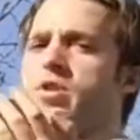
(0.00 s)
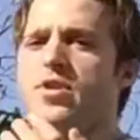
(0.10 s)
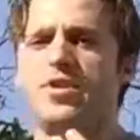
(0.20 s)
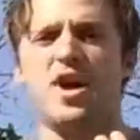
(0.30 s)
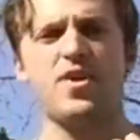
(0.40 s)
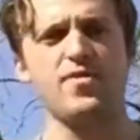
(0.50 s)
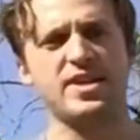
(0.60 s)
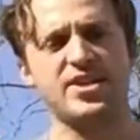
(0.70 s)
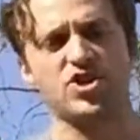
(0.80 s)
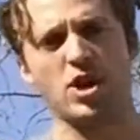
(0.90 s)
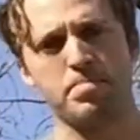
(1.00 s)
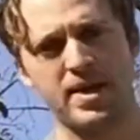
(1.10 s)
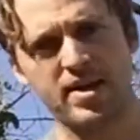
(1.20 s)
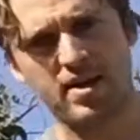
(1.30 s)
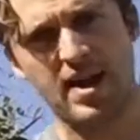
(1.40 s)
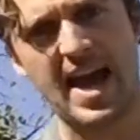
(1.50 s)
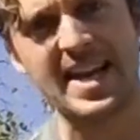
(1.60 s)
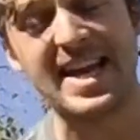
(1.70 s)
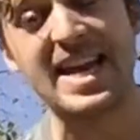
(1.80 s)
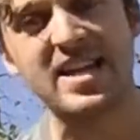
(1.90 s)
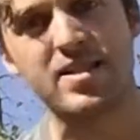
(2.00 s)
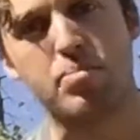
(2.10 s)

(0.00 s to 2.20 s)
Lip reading: not really jumping and hitting the